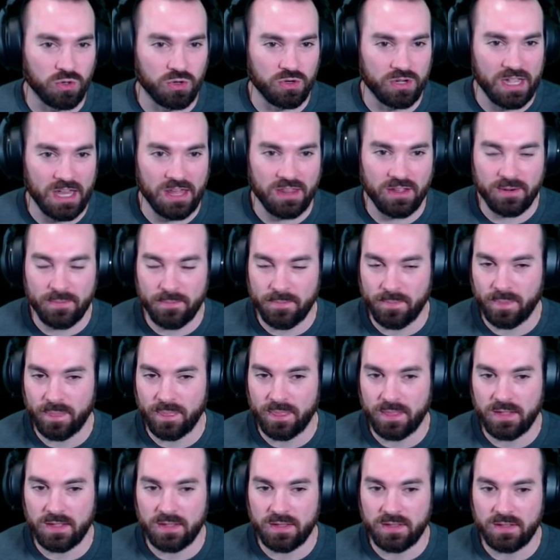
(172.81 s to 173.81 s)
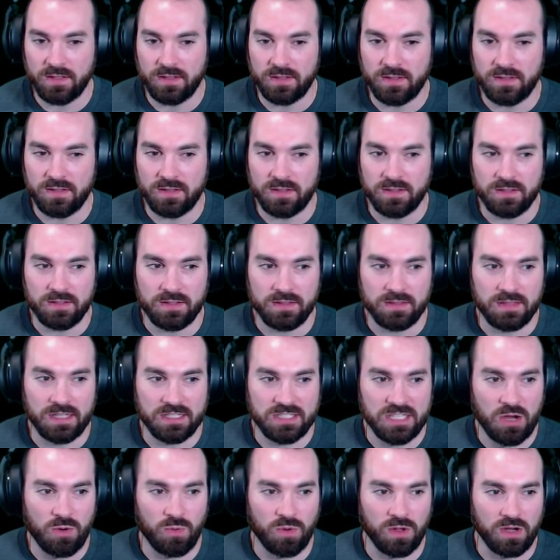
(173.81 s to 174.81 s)
together. That's
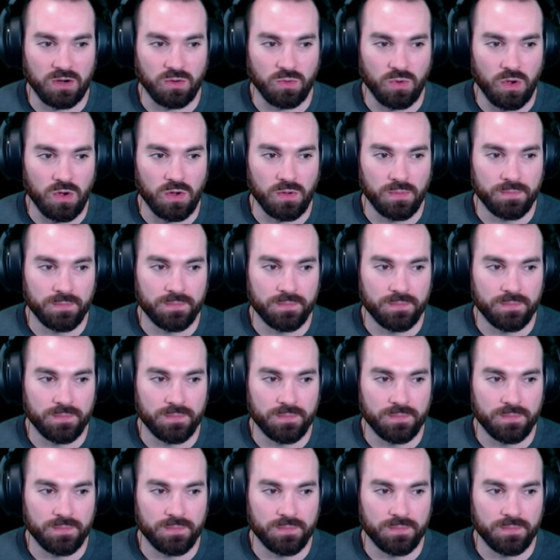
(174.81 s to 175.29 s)
how we're going to roll.